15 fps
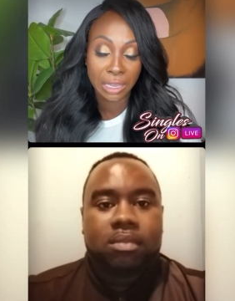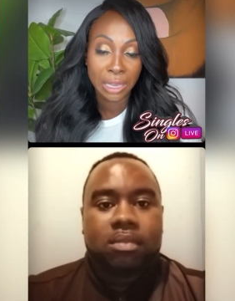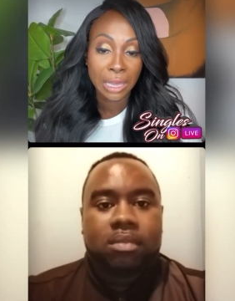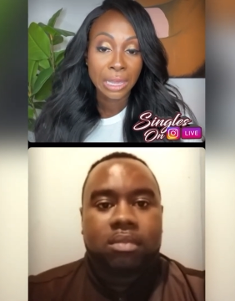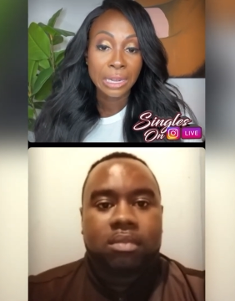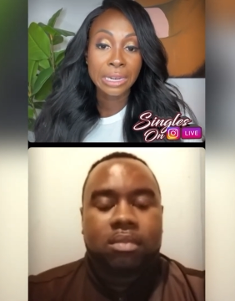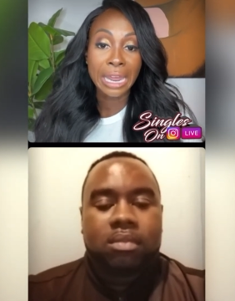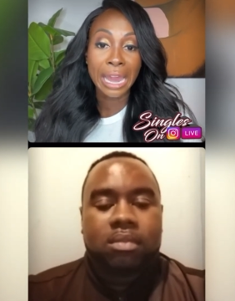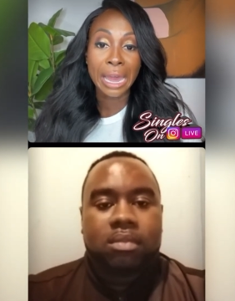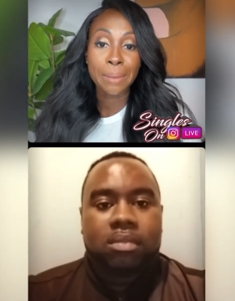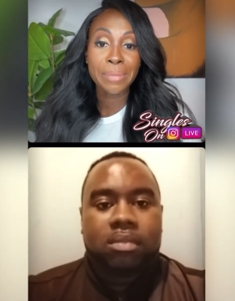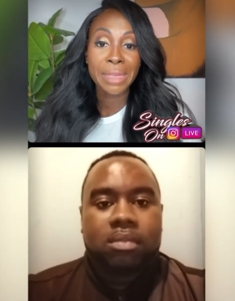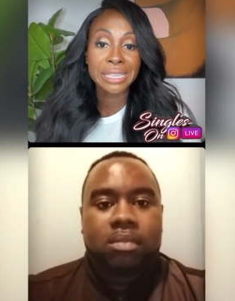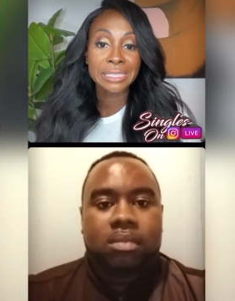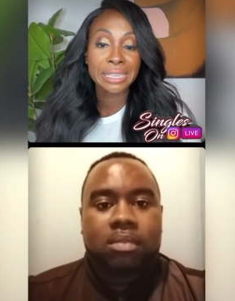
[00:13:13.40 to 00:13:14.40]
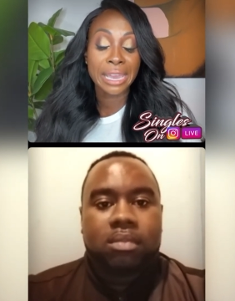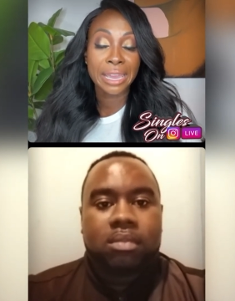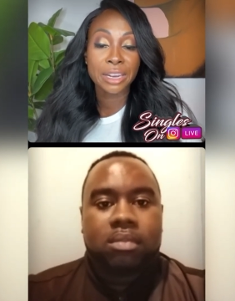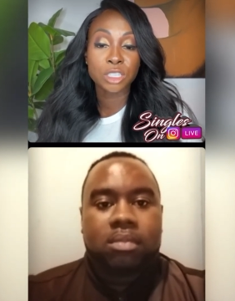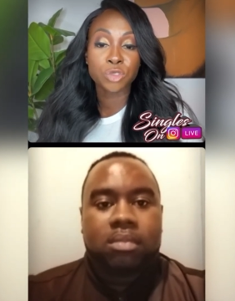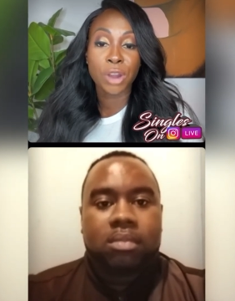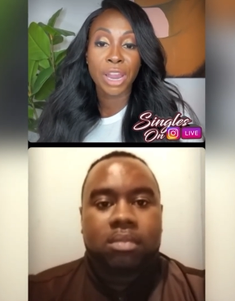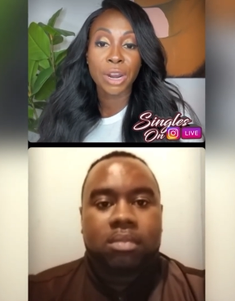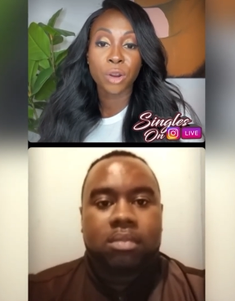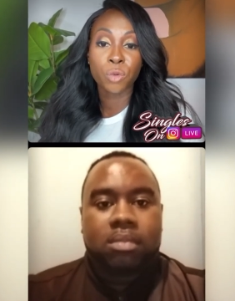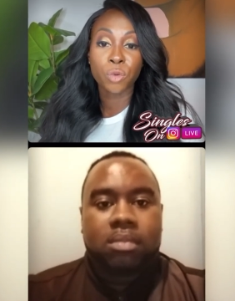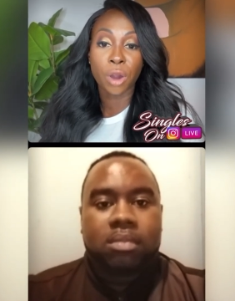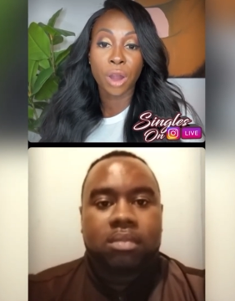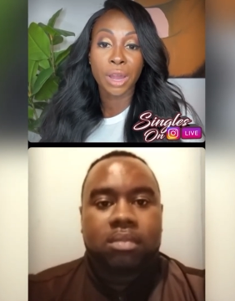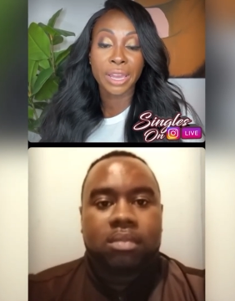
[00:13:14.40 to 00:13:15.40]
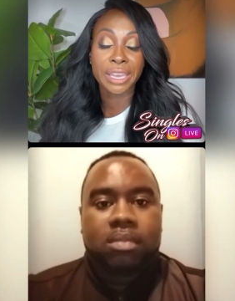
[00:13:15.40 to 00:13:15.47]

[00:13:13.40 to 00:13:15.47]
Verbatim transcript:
Speaker 1: Now, I'm not saying it's right or wrong.